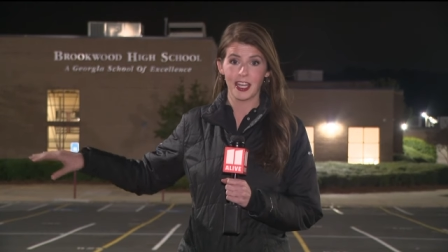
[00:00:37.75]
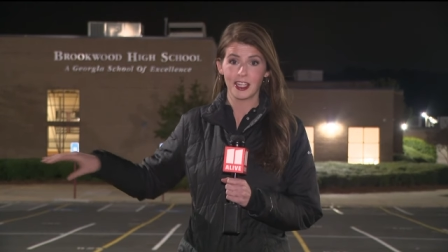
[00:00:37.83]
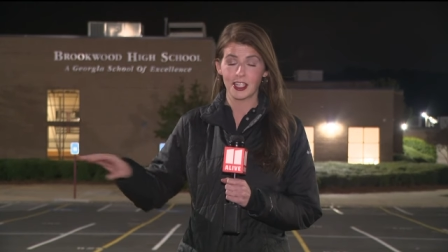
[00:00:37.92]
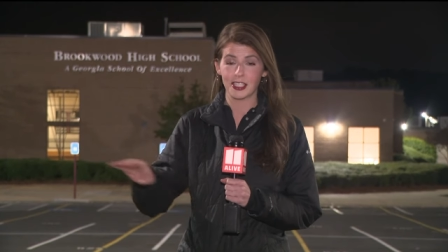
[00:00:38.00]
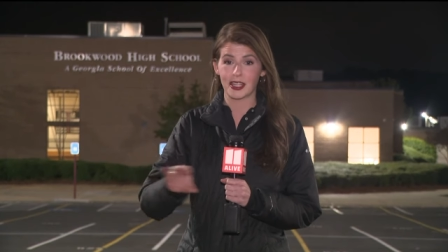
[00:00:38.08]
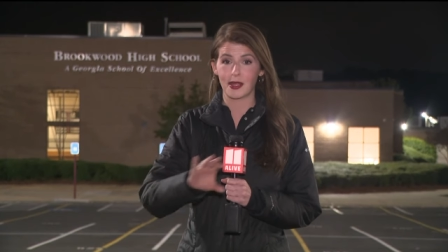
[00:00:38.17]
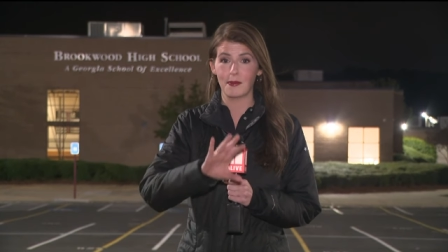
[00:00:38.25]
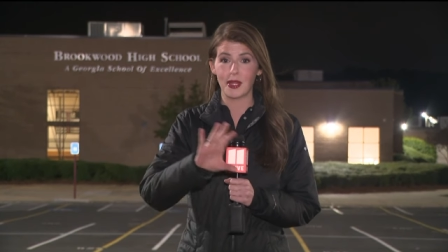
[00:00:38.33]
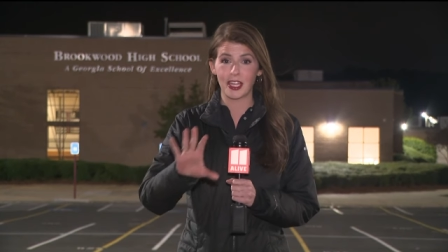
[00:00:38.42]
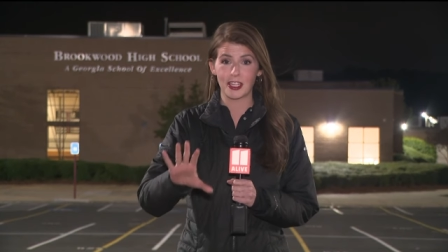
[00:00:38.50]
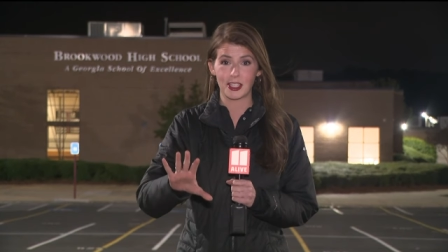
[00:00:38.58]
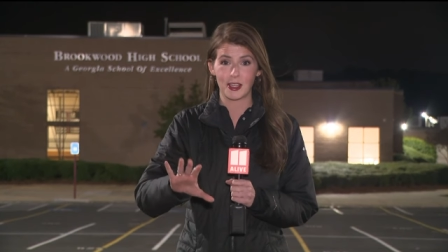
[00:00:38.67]
She said the
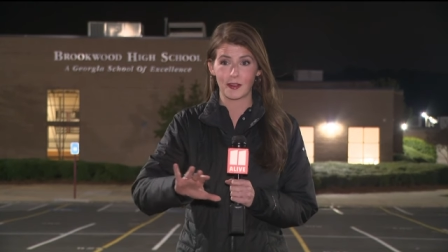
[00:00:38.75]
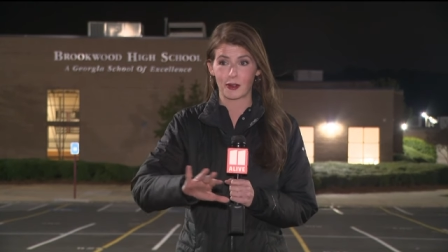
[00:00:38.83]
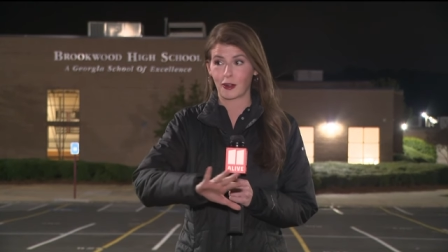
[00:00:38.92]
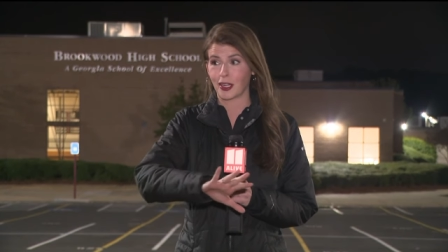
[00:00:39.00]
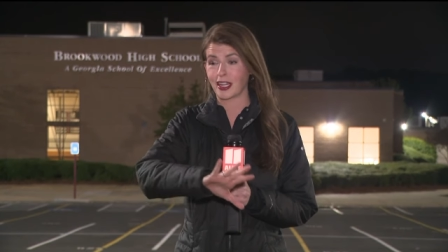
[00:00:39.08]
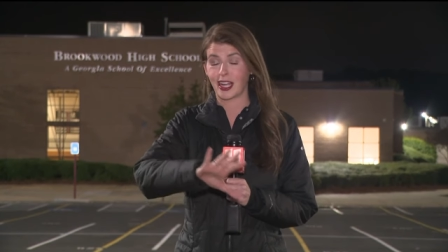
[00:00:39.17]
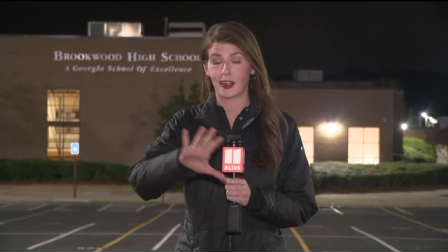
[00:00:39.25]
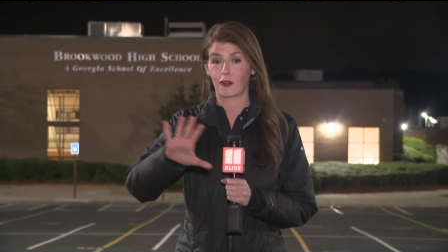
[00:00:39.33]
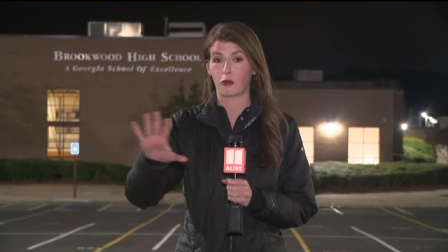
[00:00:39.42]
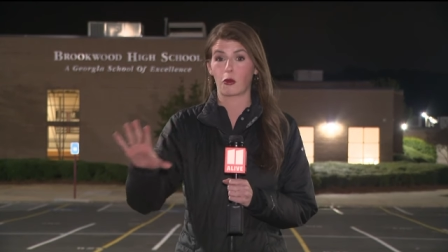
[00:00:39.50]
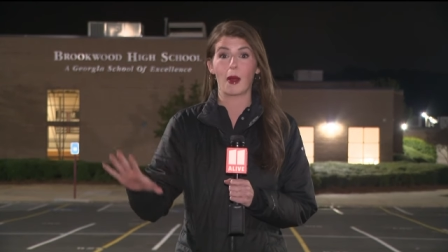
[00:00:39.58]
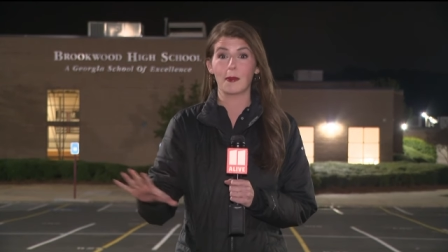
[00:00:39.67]
minute she even heard any kind
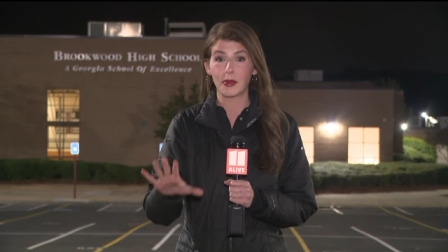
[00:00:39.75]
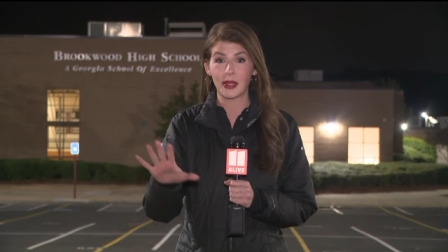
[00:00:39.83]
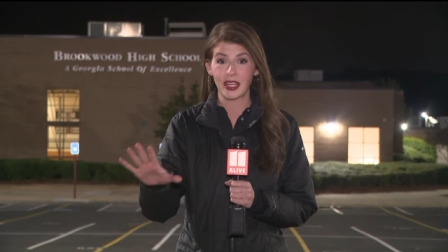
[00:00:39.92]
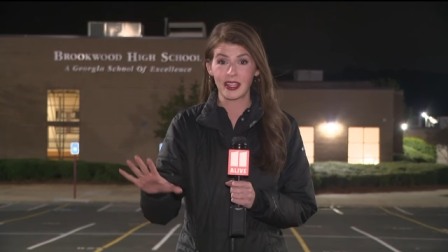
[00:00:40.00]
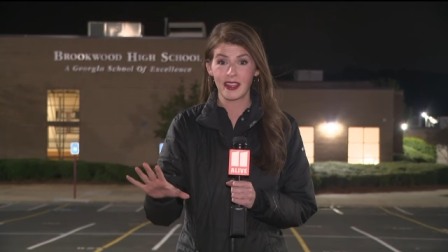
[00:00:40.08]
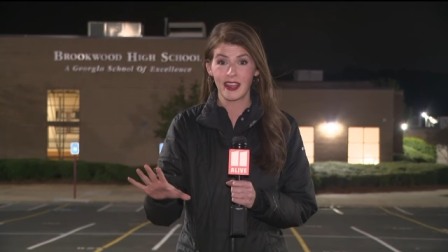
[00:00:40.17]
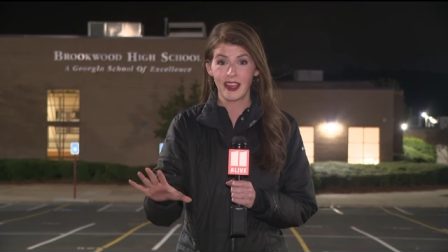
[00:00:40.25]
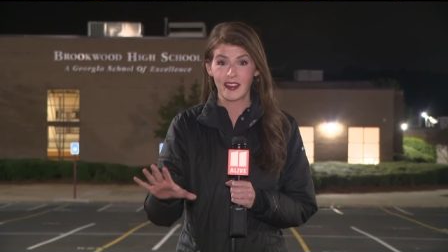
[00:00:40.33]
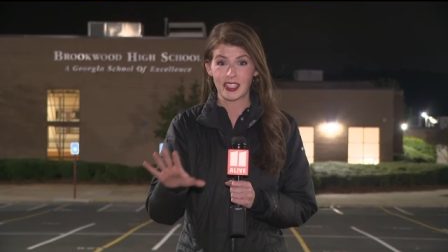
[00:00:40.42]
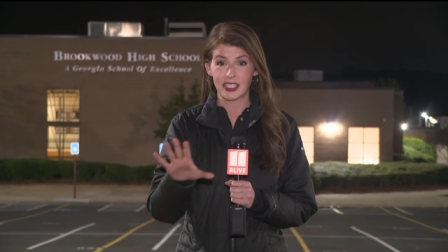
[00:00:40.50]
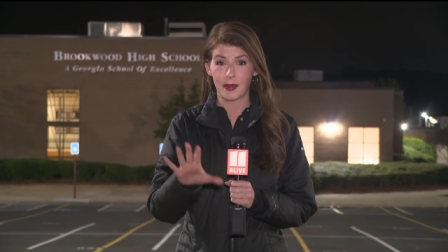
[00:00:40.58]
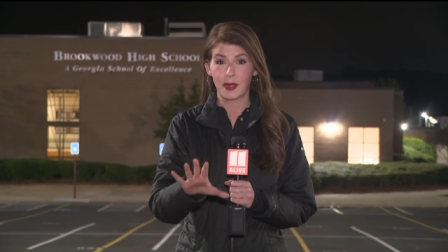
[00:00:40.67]
of rumbling
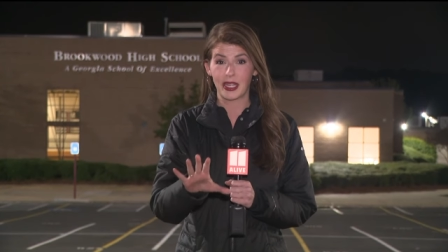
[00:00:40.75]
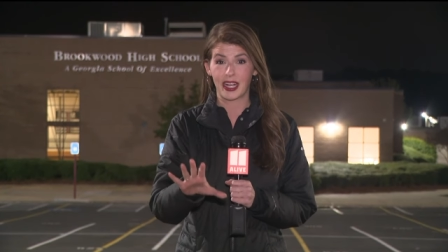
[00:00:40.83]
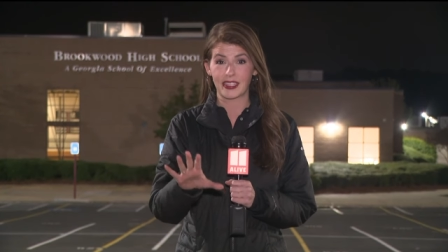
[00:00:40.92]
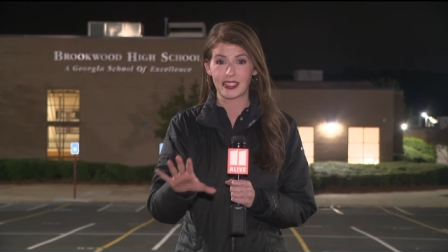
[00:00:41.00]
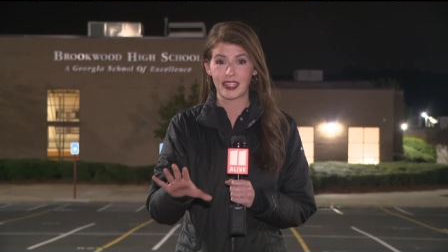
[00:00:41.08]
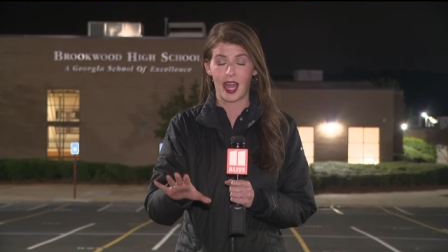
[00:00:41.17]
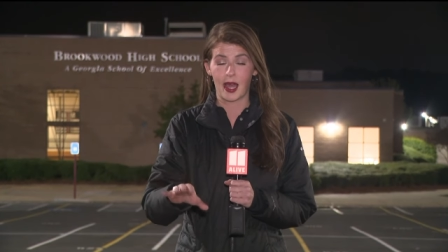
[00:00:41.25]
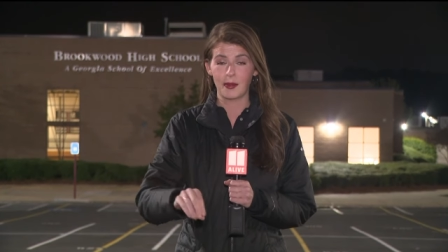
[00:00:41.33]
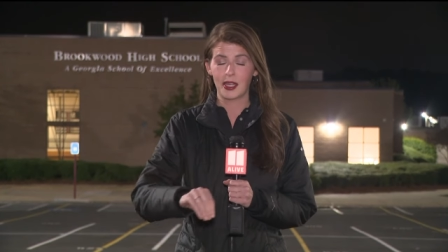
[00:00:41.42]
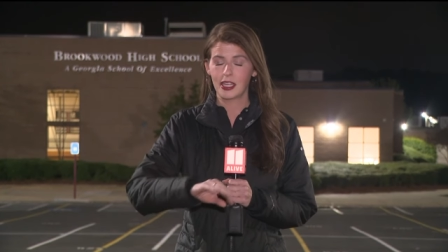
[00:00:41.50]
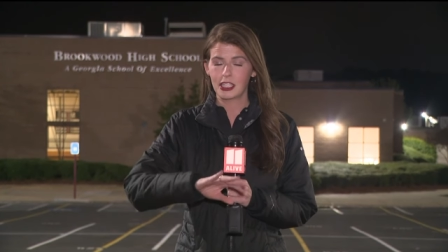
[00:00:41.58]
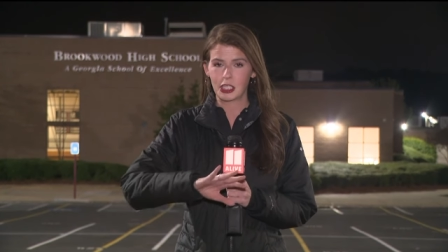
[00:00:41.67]
that somebody got stabbed,
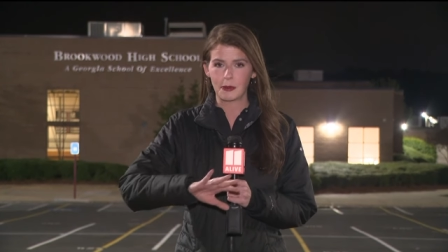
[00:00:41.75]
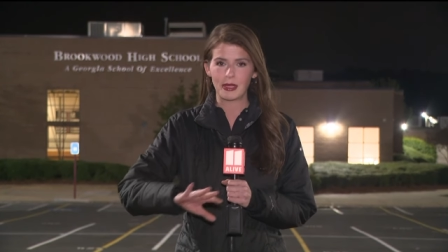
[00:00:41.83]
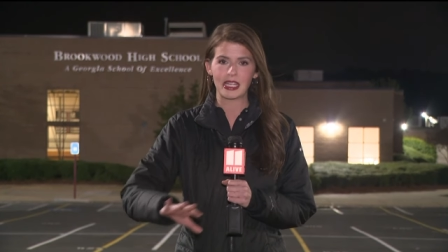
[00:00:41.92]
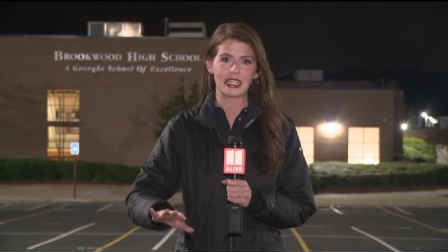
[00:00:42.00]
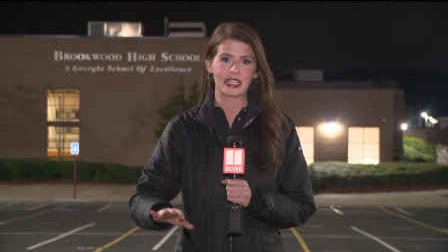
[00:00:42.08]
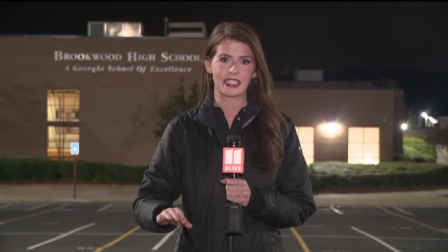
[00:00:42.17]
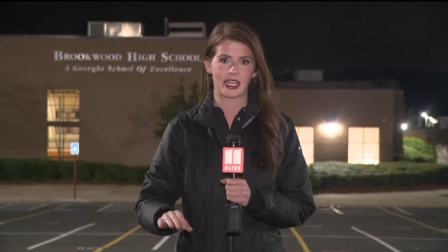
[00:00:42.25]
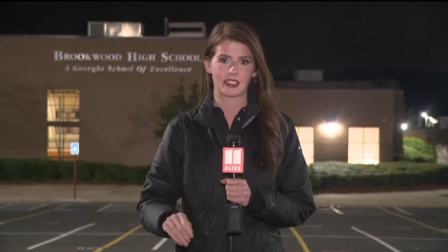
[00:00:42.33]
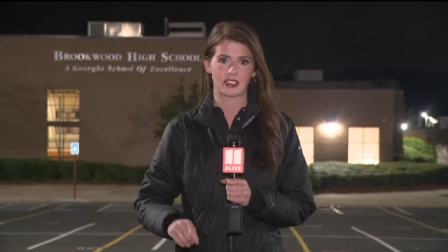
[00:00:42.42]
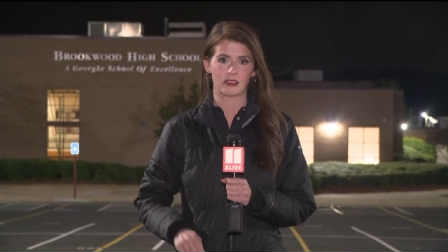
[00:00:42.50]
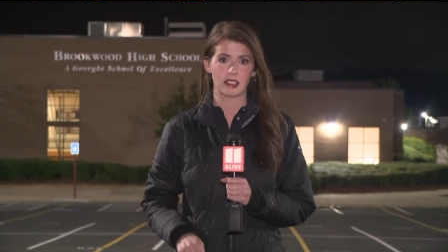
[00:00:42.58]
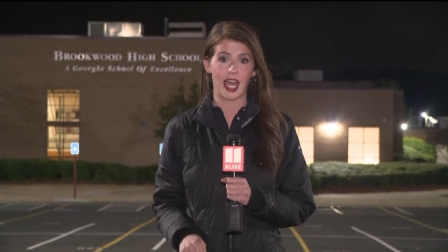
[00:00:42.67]
she immediately
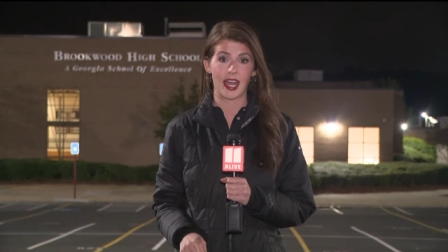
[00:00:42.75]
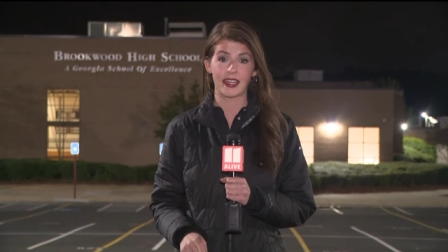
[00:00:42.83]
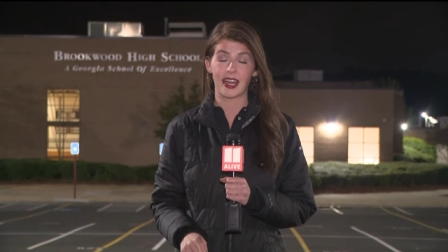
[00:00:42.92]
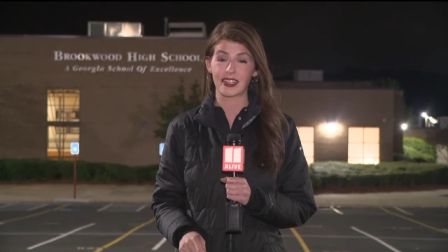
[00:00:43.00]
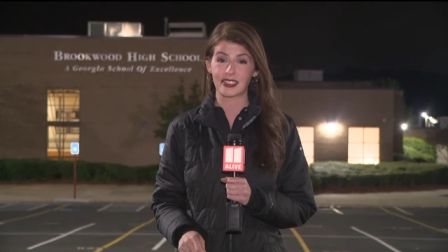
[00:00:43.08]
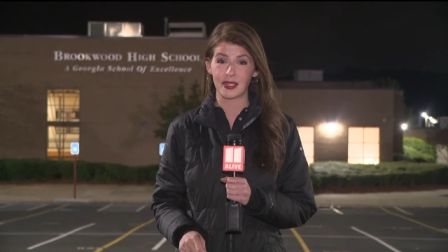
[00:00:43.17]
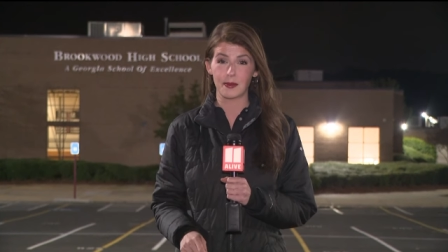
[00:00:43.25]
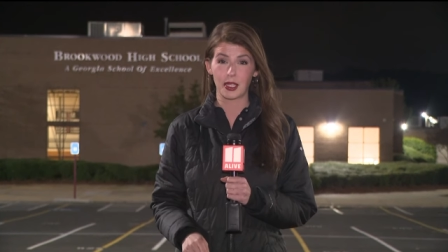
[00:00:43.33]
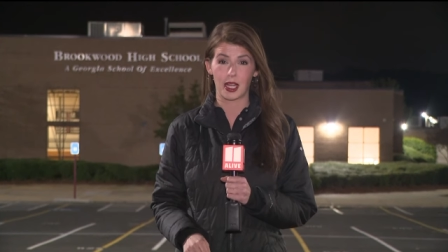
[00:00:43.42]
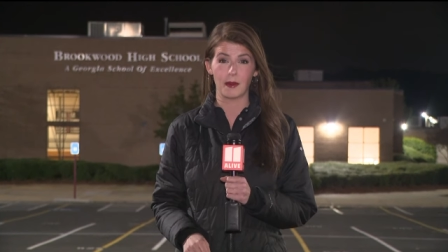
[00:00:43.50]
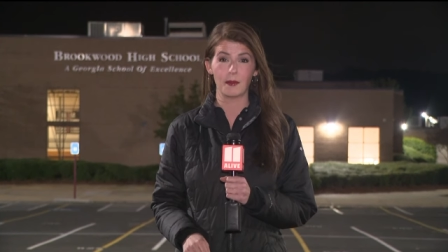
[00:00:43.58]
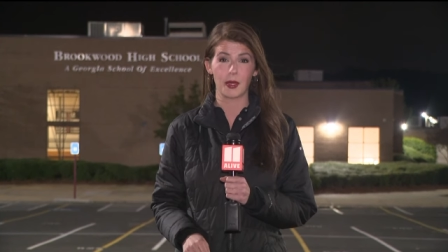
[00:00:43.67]
texted her dad and asked him to
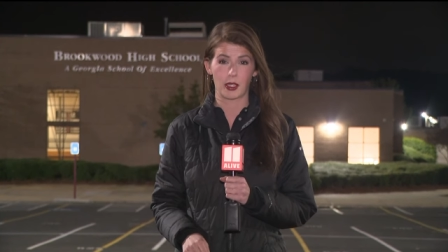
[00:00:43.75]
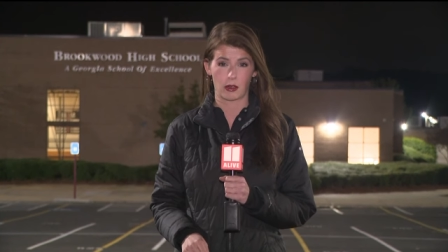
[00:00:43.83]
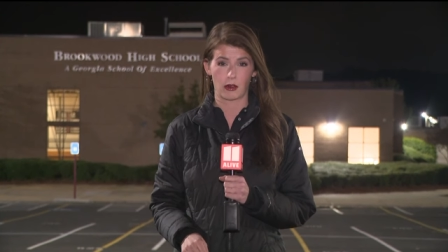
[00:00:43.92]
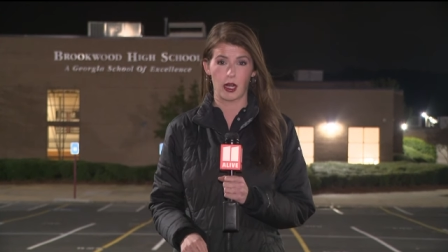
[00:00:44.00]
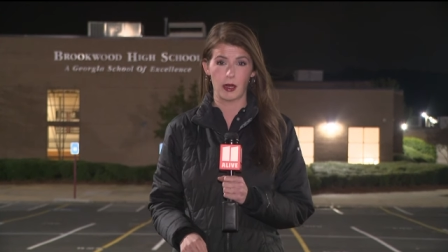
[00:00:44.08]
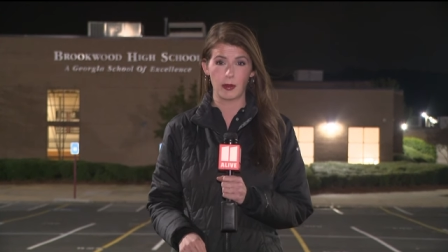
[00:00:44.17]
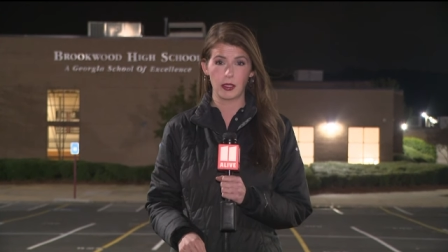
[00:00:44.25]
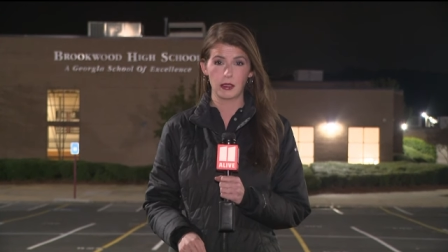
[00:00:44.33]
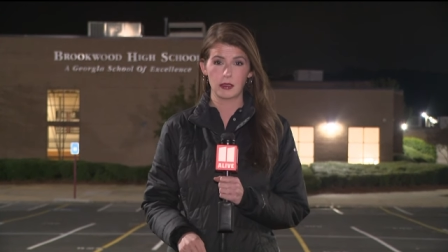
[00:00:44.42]
come pick her up.